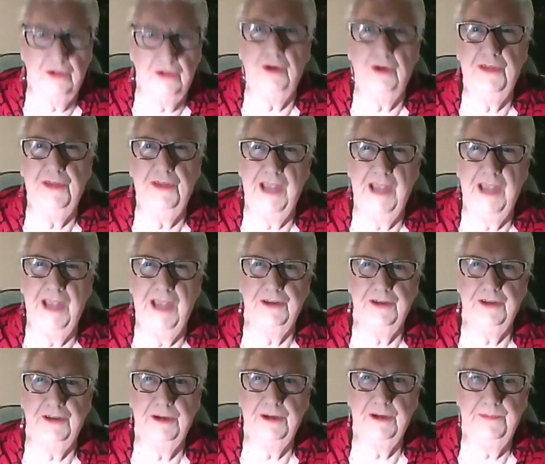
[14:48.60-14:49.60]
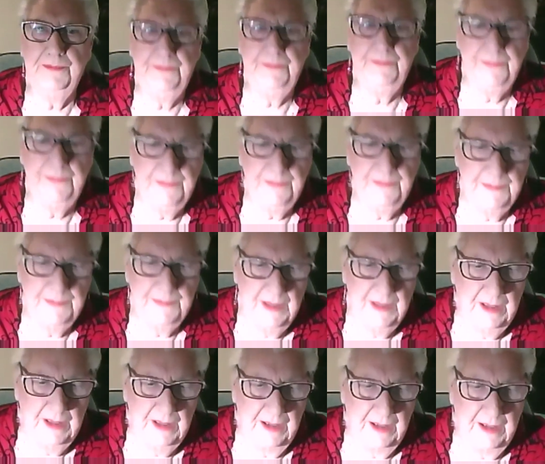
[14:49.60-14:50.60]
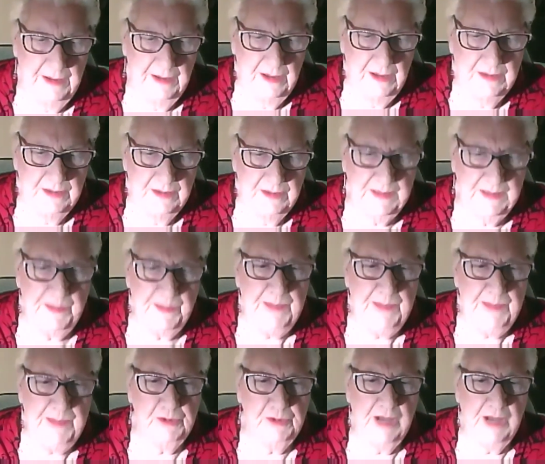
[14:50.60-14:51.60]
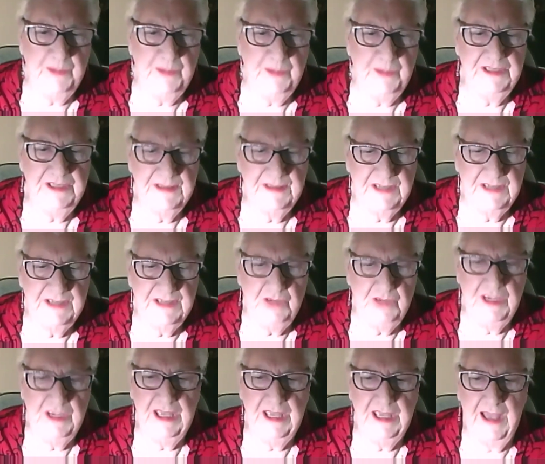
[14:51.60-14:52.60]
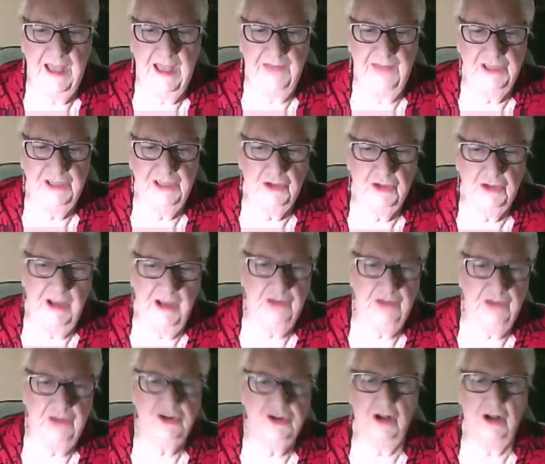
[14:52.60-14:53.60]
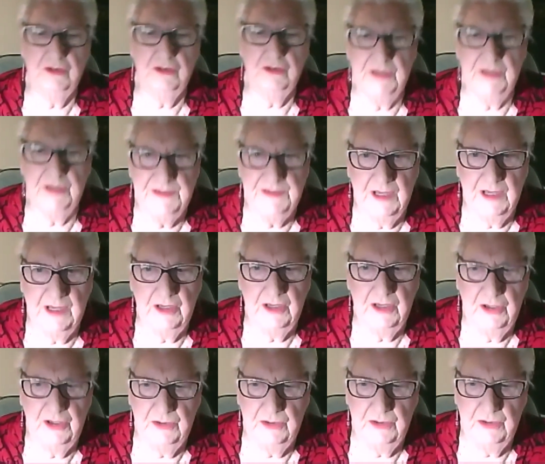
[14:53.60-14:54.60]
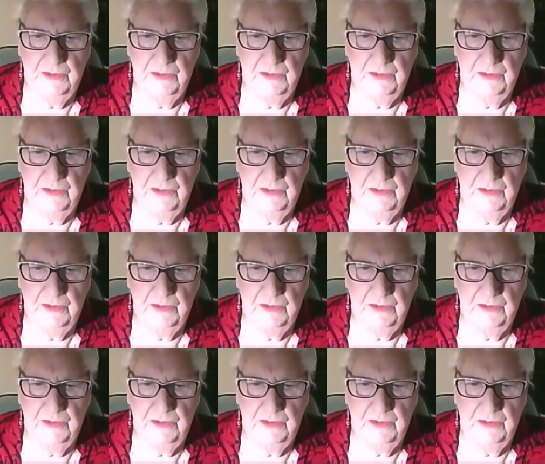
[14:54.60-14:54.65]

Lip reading: or the other. Some people come in to see me and their crown chakras are huge.